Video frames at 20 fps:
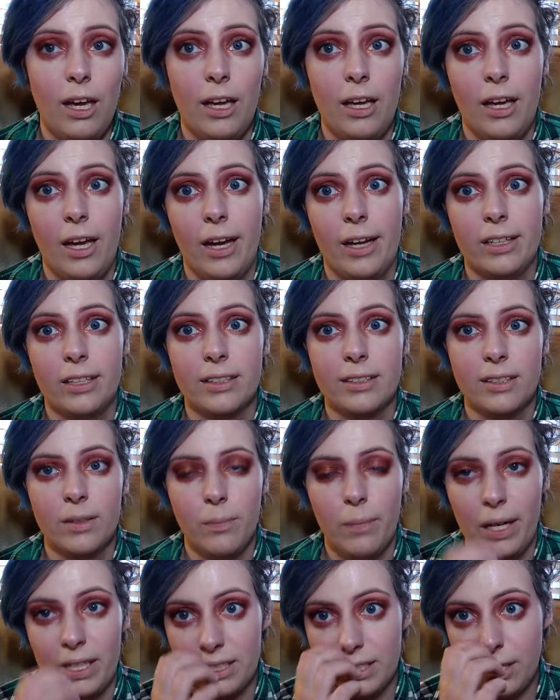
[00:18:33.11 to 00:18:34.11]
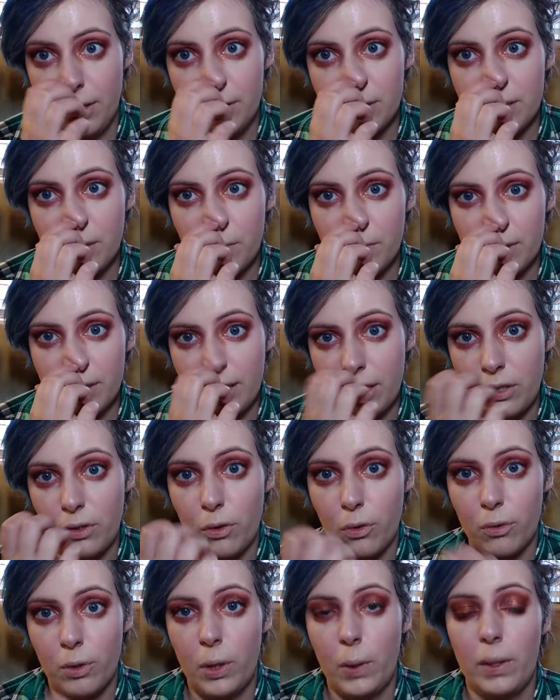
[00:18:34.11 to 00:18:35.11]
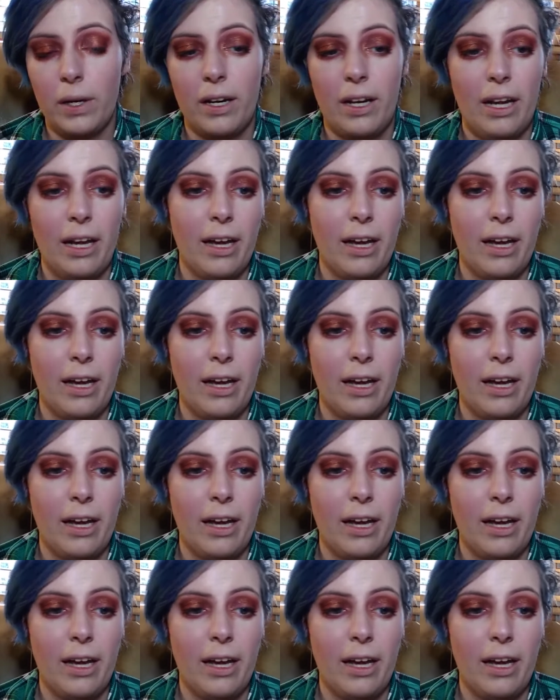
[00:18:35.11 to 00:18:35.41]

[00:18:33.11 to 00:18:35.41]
and mascara is something that you throw it